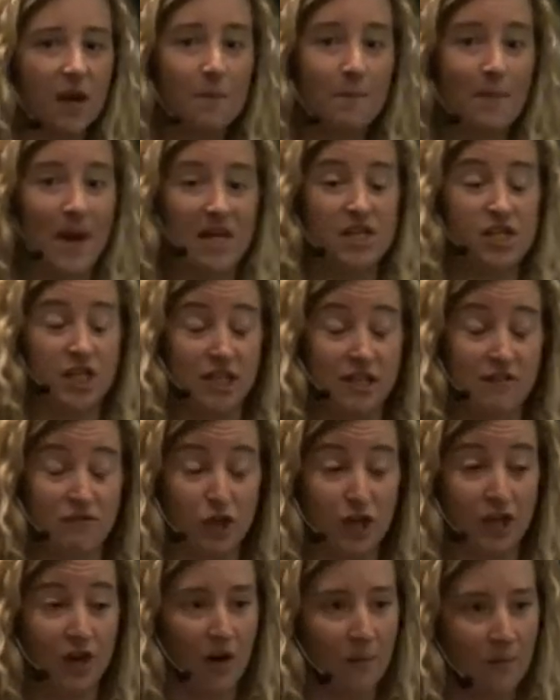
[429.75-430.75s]
and patching the
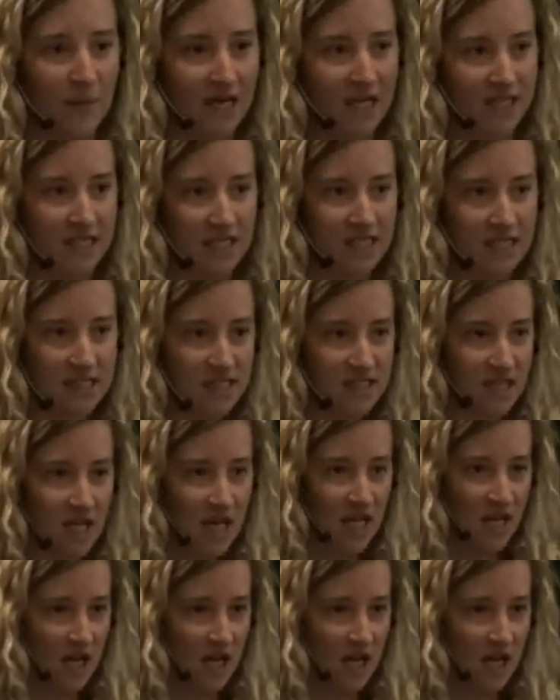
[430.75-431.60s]
vulnerabilities.